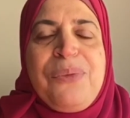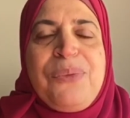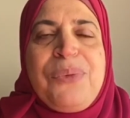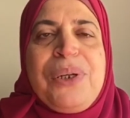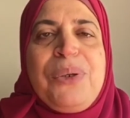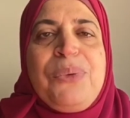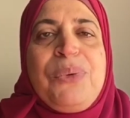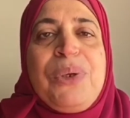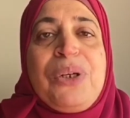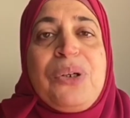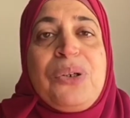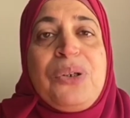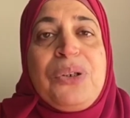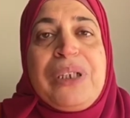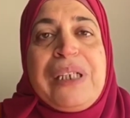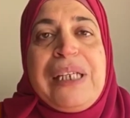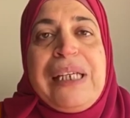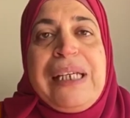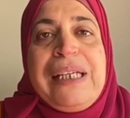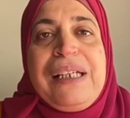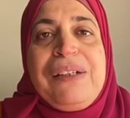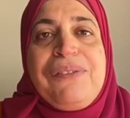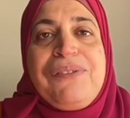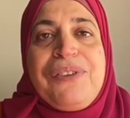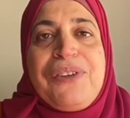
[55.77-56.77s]
when we're
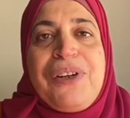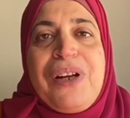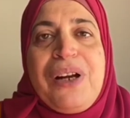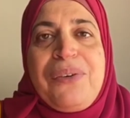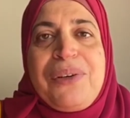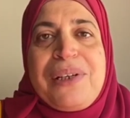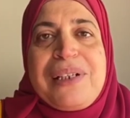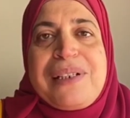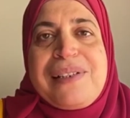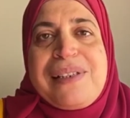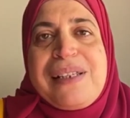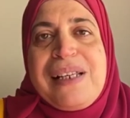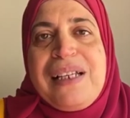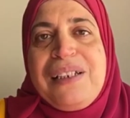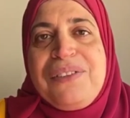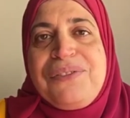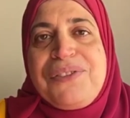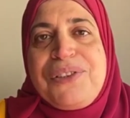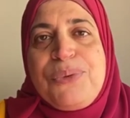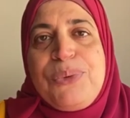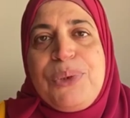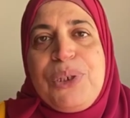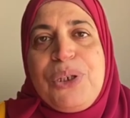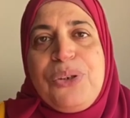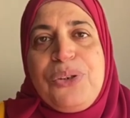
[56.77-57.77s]
cooking for
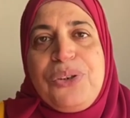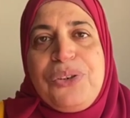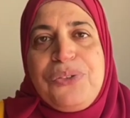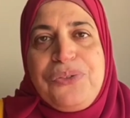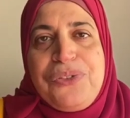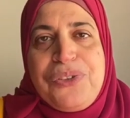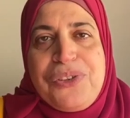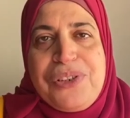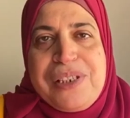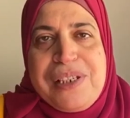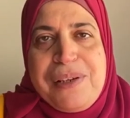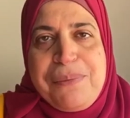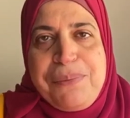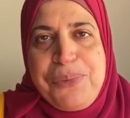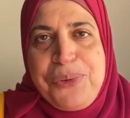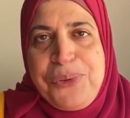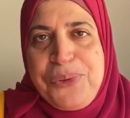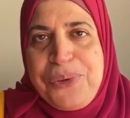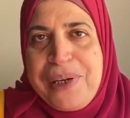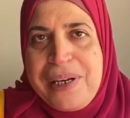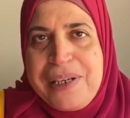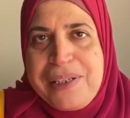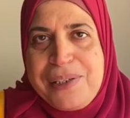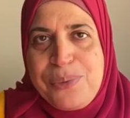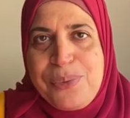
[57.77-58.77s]
ourselves, we cook for the
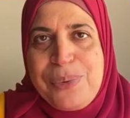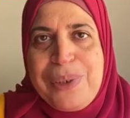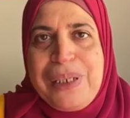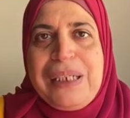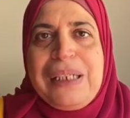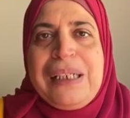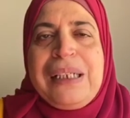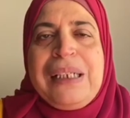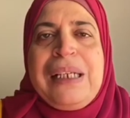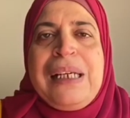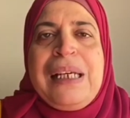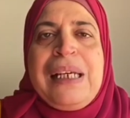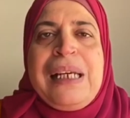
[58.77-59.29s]
poor as well.